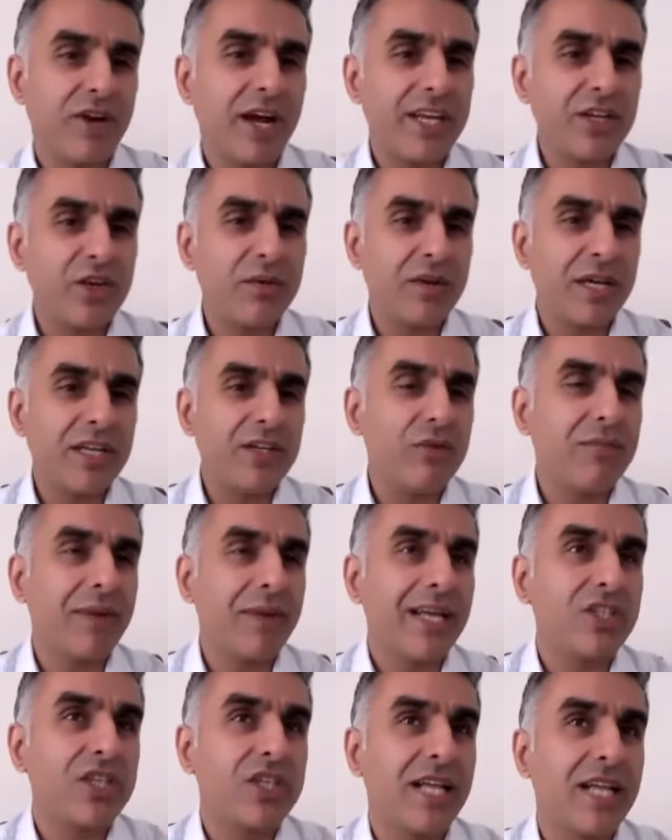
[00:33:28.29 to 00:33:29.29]
And you
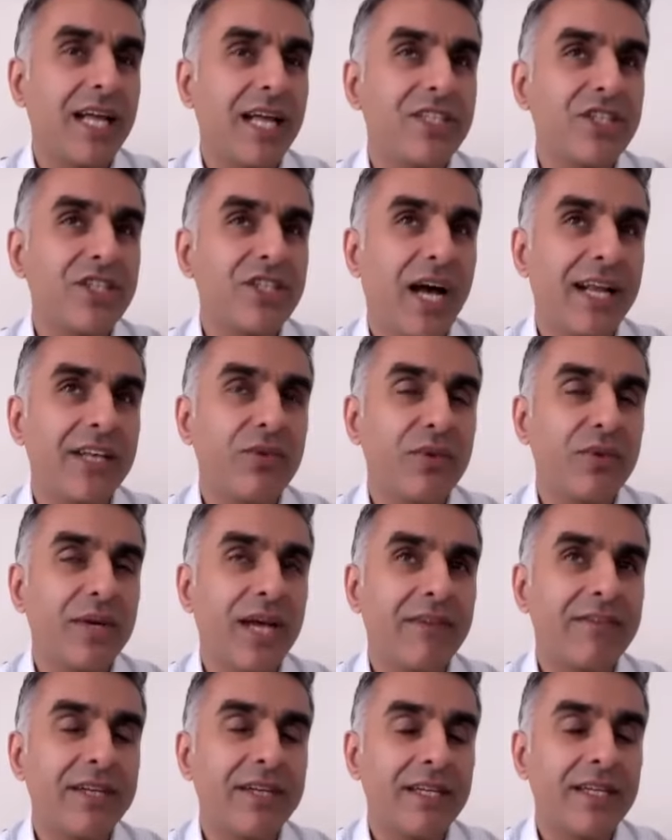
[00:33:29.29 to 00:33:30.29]
mentioned that the challenge we have
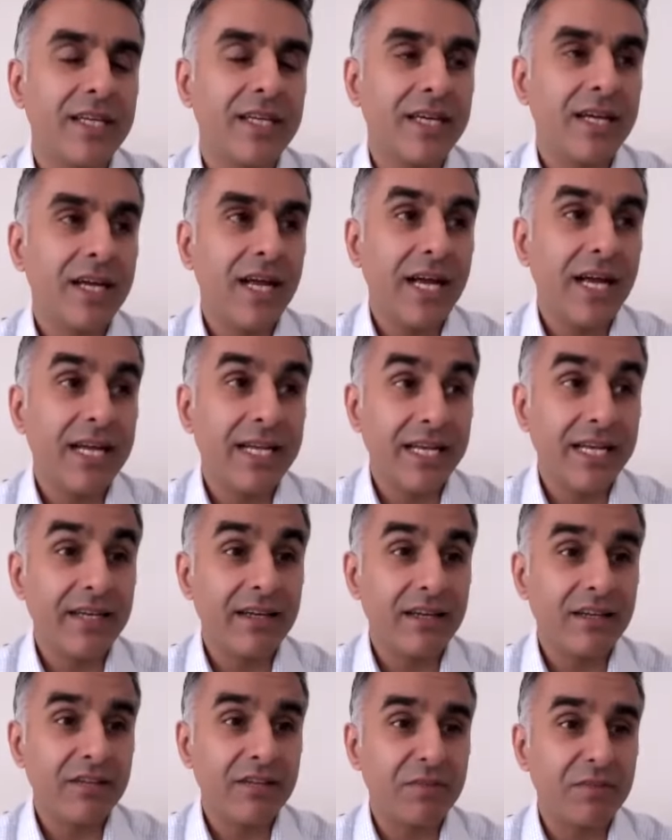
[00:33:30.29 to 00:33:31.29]
in India
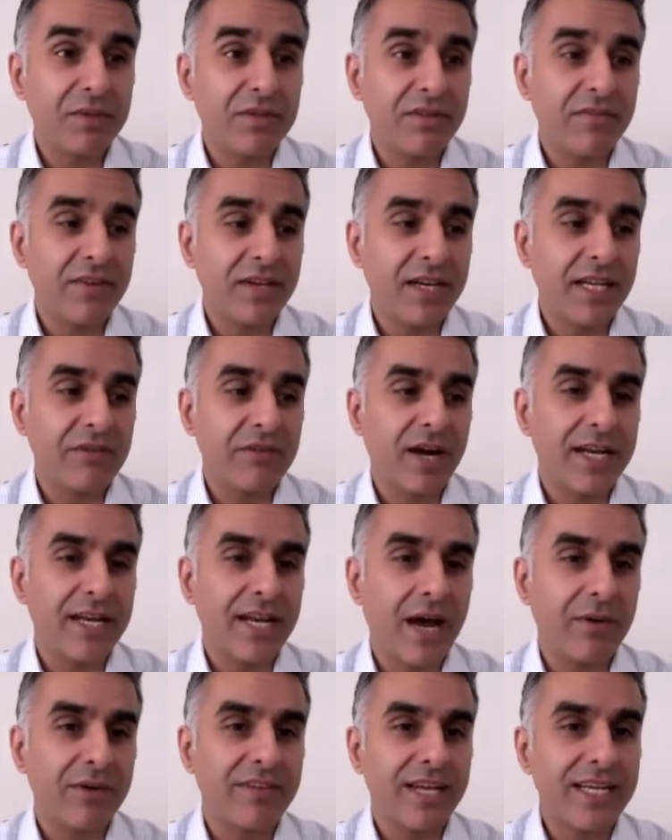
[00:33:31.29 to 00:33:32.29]
specifically right now
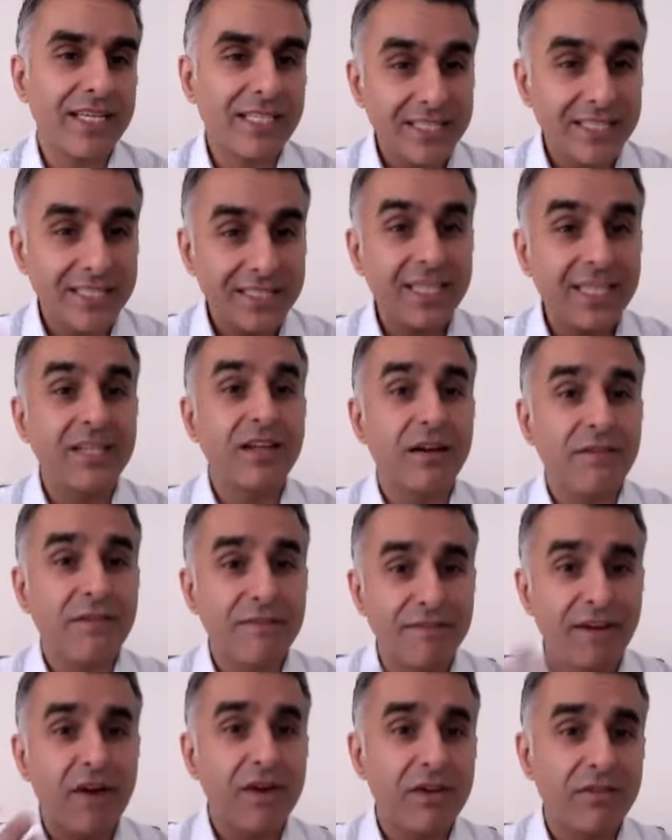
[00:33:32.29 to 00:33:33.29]
is that it's still a
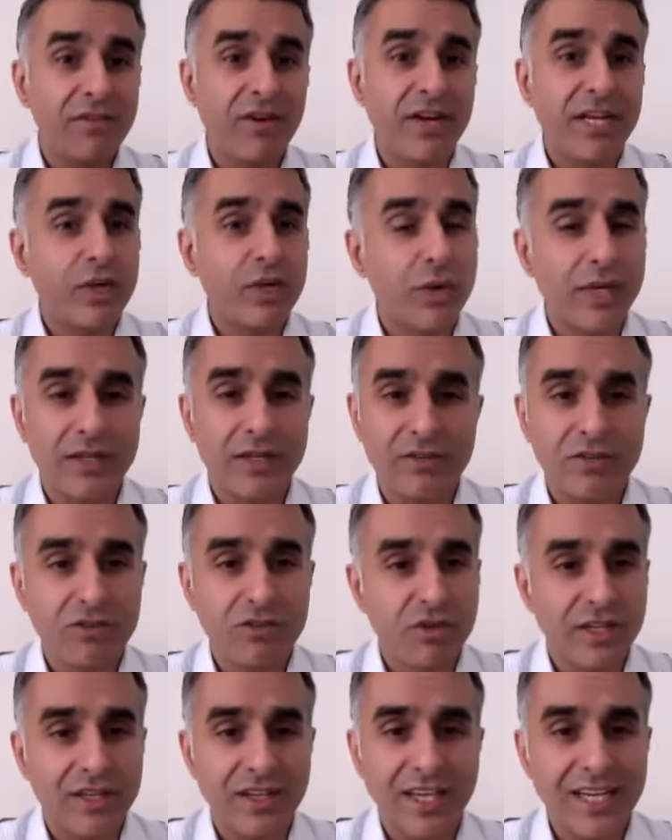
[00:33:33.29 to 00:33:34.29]
very, very new
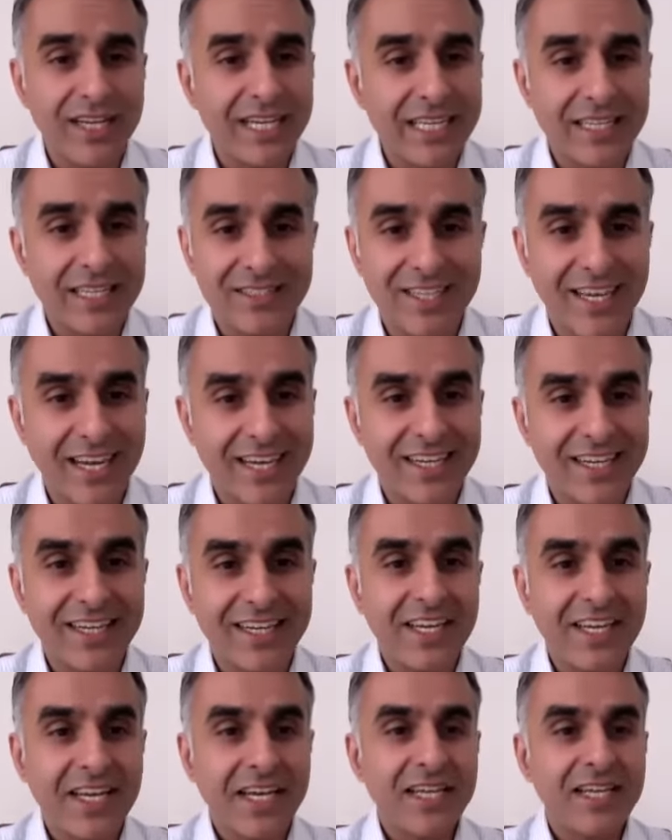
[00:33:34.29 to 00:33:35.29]
industry, like legal tech,
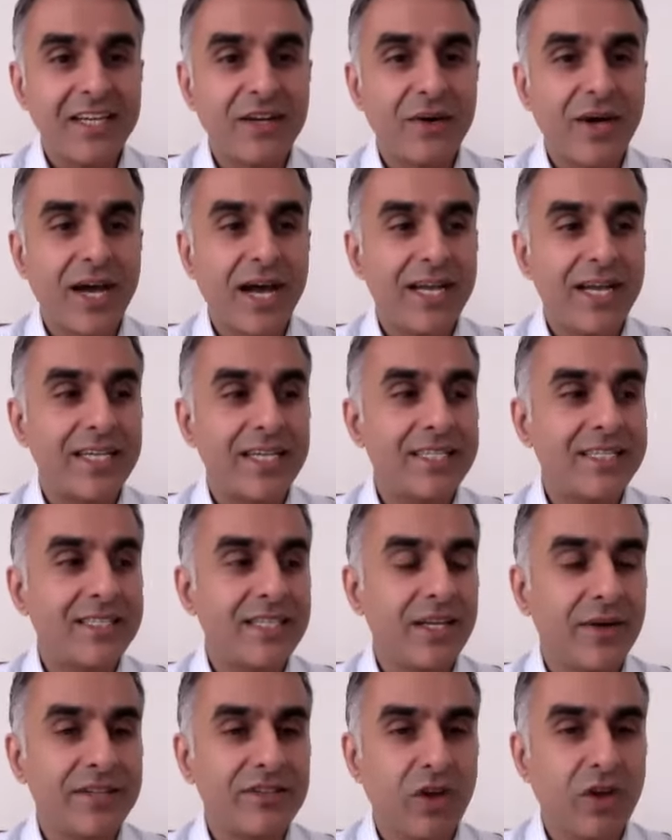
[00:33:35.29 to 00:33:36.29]
and
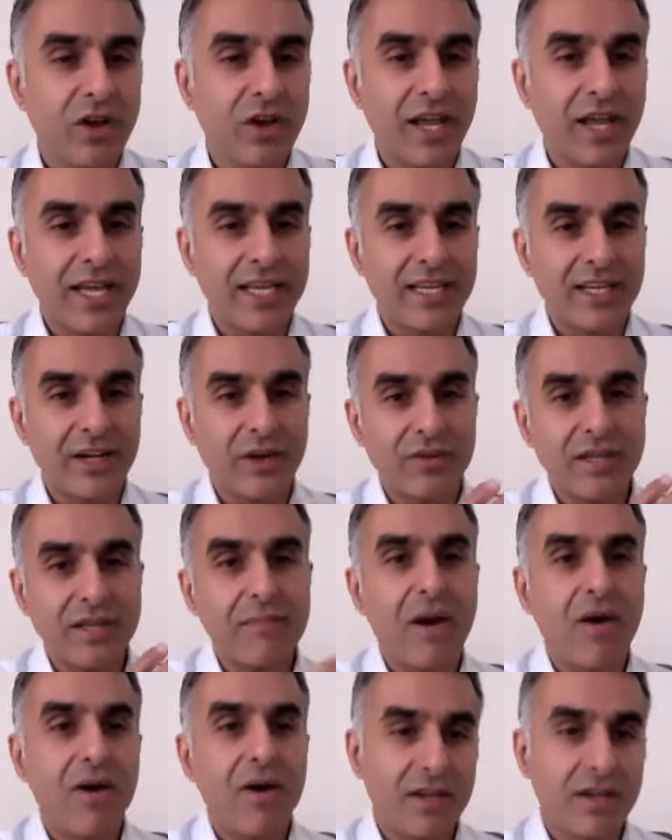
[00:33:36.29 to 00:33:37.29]
it's not like the
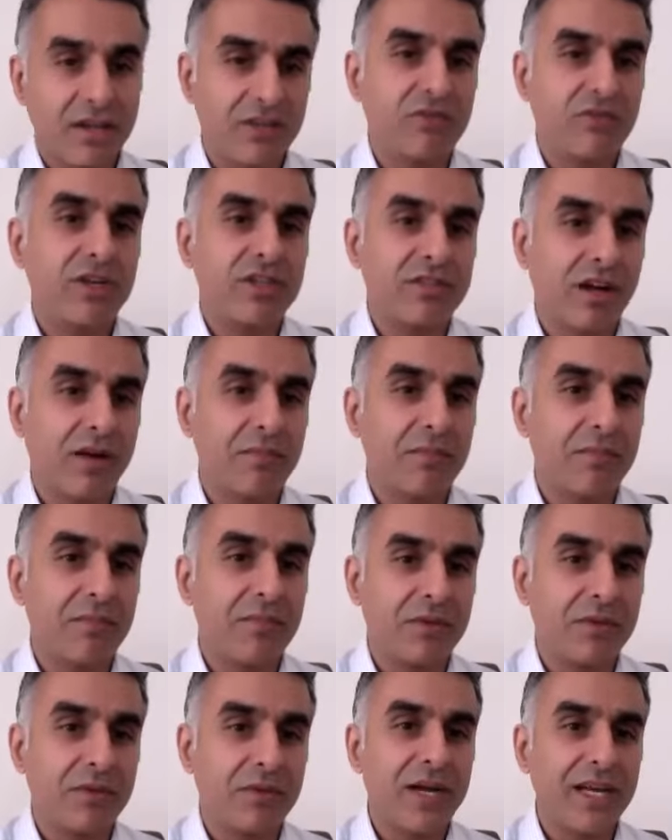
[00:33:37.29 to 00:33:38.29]
Americas, for
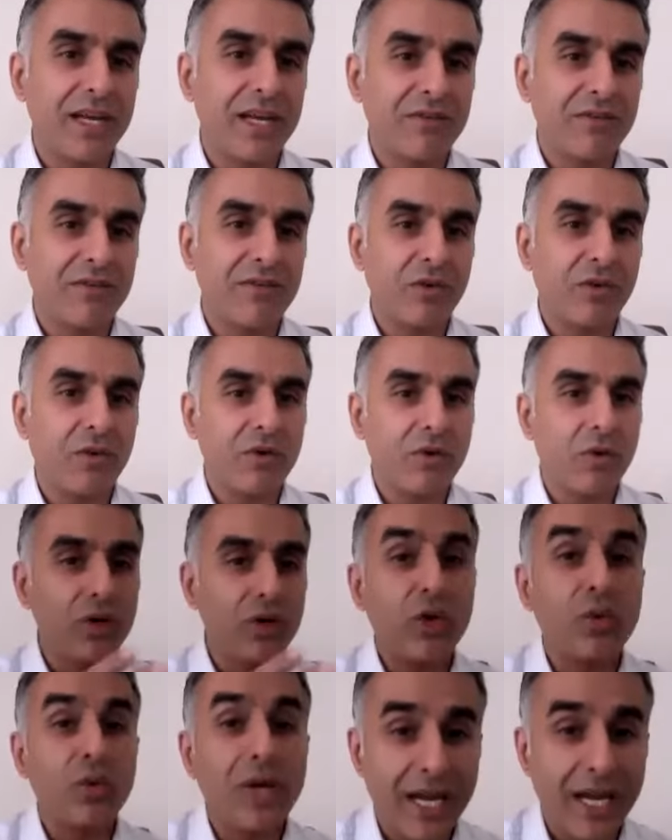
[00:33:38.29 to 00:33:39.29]
example, where or
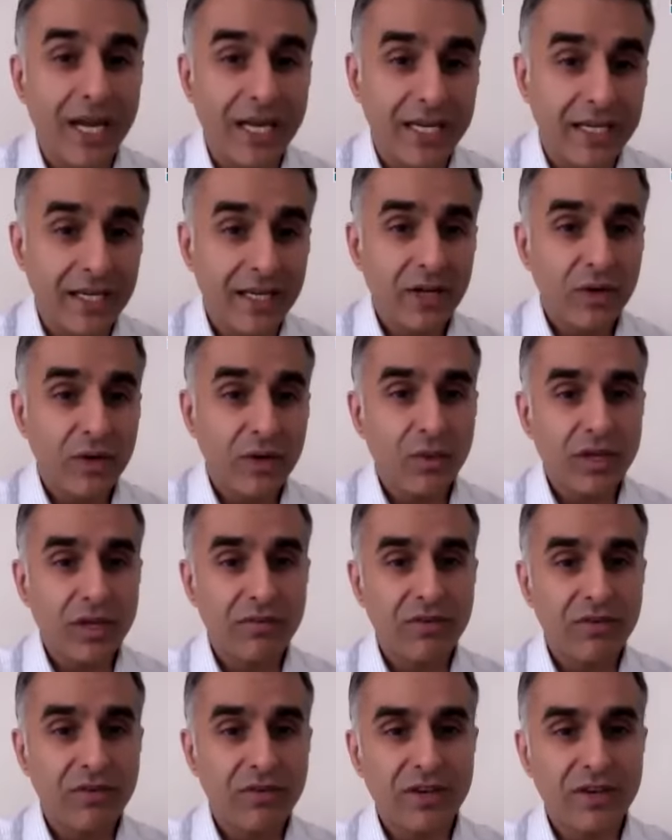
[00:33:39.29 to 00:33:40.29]
UK, where you've
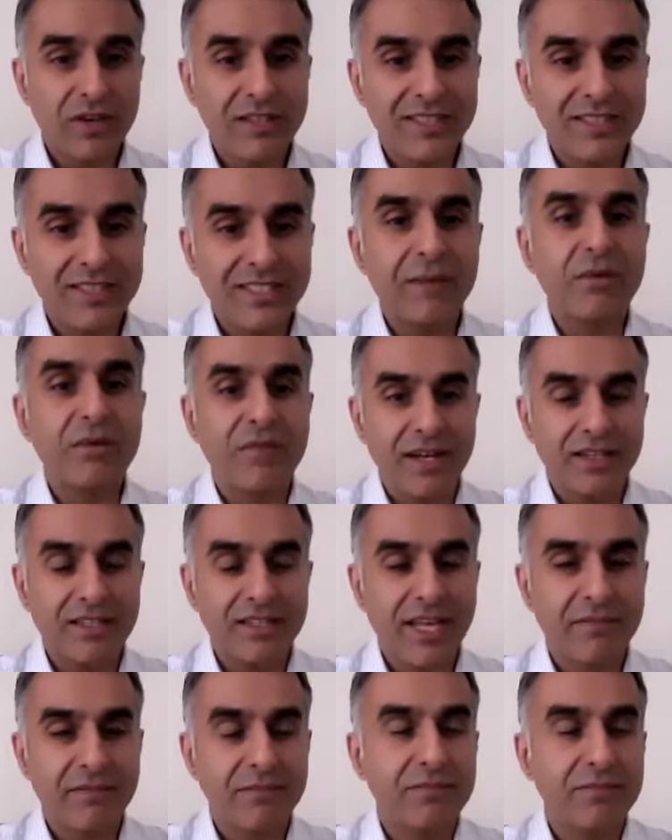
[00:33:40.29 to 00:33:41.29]
got tech
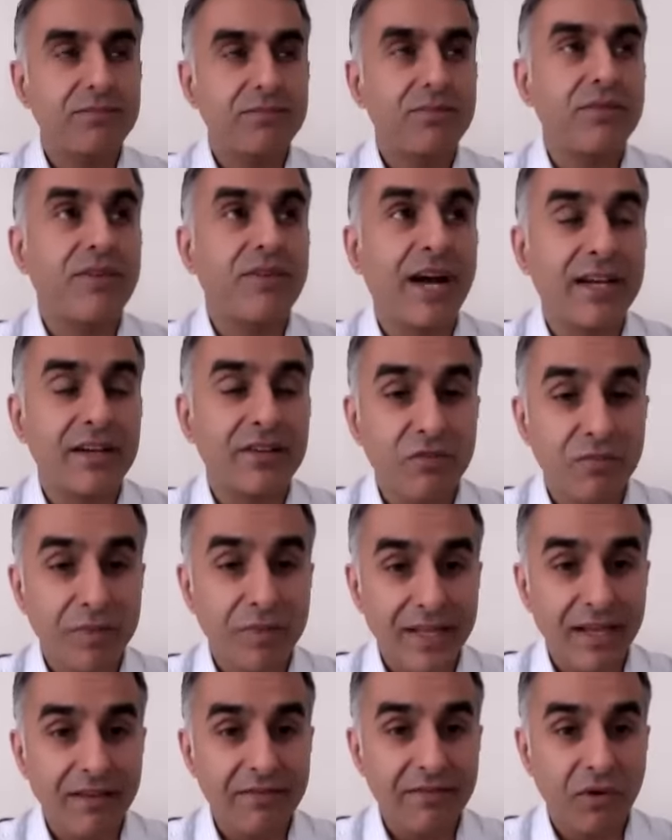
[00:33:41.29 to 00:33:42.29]
providers who've
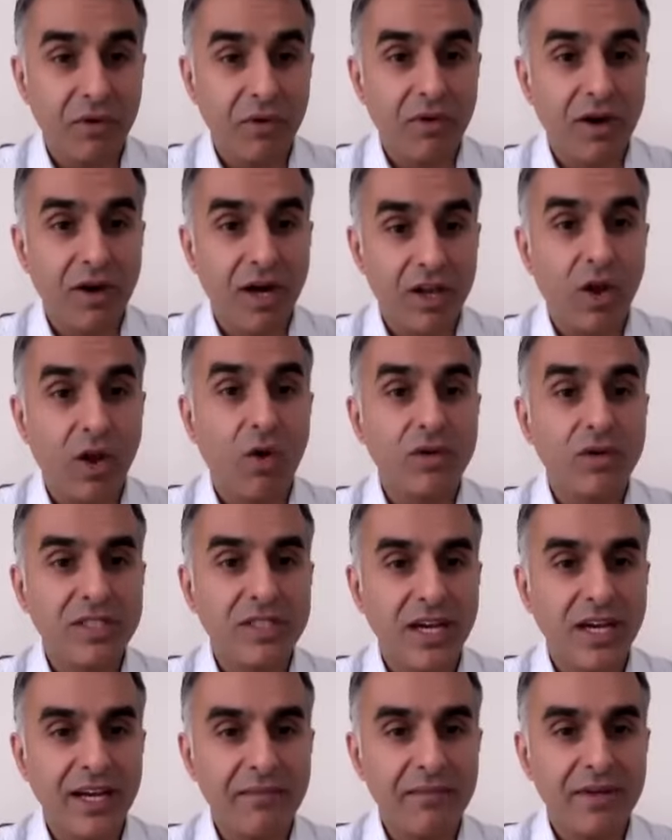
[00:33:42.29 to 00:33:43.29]
been there for a long
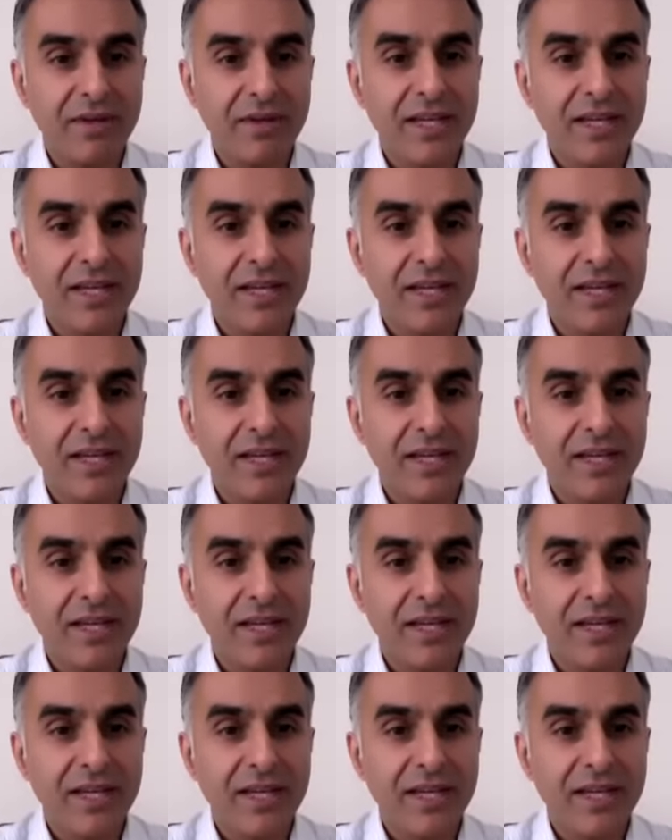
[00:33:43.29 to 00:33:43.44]
time,